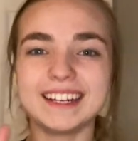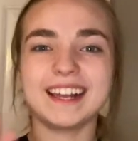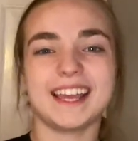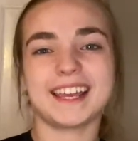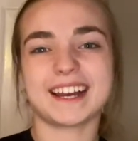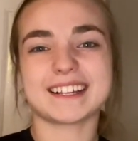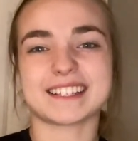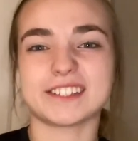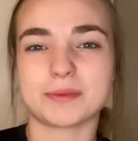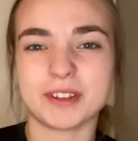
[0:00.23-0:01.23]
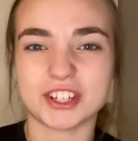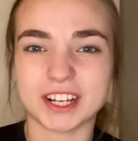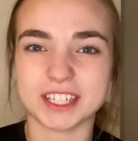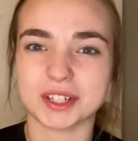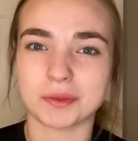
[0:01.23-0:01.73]
Hey guys, it's me
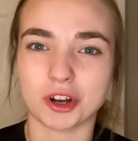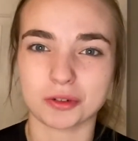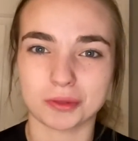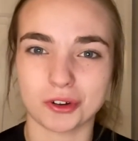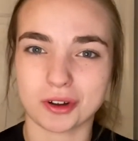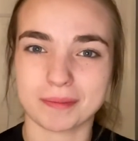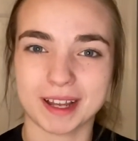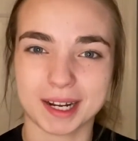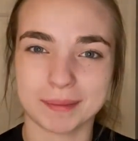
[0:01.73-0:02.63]
Jadyn and welcome back to my